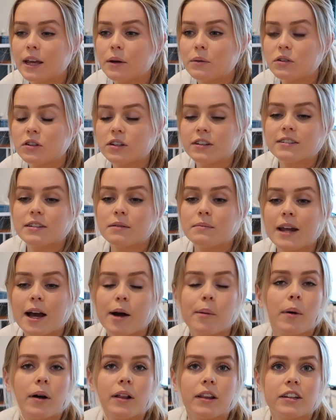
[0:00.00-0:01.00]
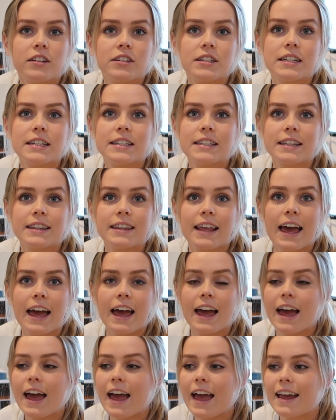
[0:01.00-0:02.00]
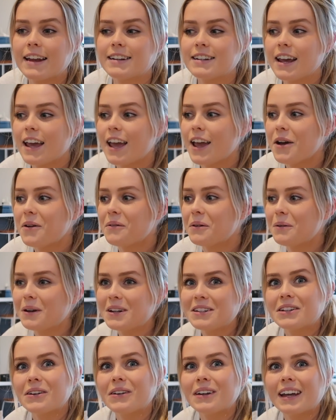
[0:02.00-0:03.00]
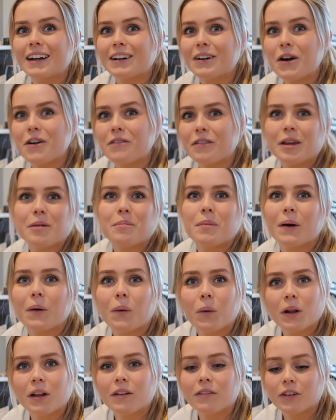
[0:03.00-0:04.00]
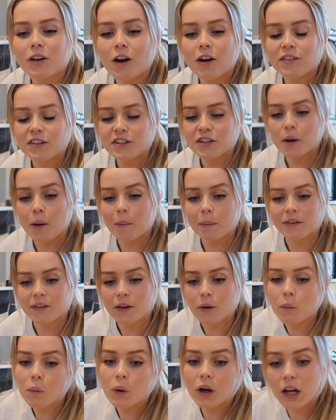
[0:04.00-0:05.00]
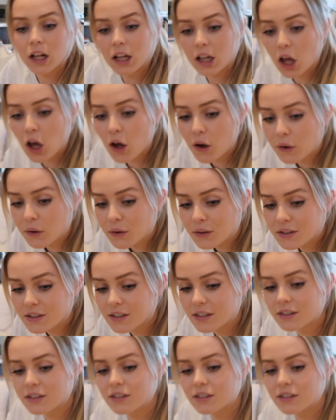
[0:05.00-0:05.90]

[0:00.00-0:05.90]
It was just some nail polishes there and we went to go get a coffee, but all of the coffee shops were closed.